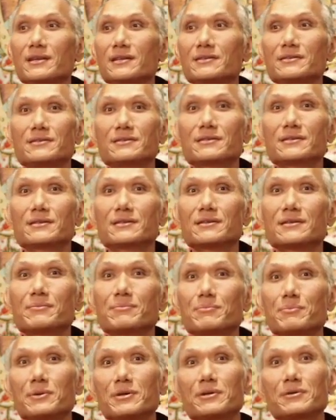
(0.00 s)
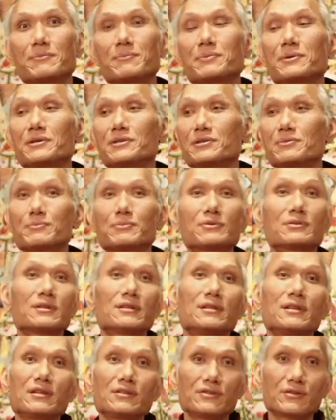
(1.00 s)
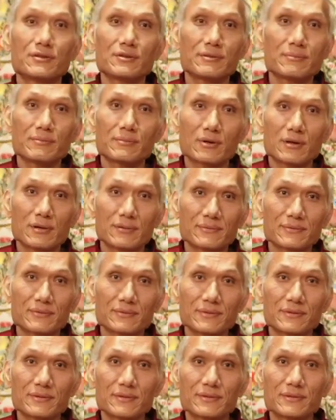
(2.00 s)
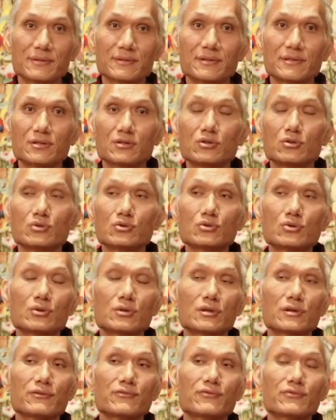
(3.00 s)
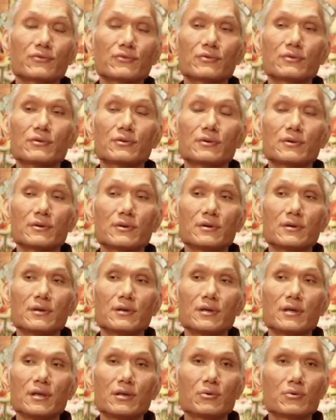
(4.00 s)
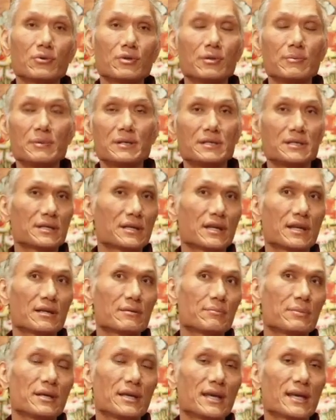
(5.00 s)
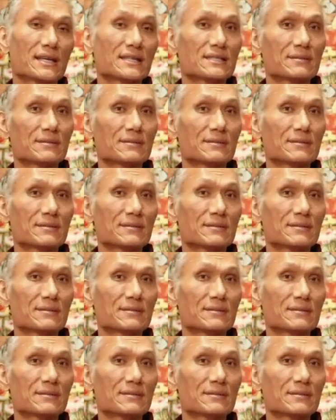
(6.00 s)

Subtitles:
There's a bigger picture, Buddha nature involves. So therefore, equanimity can be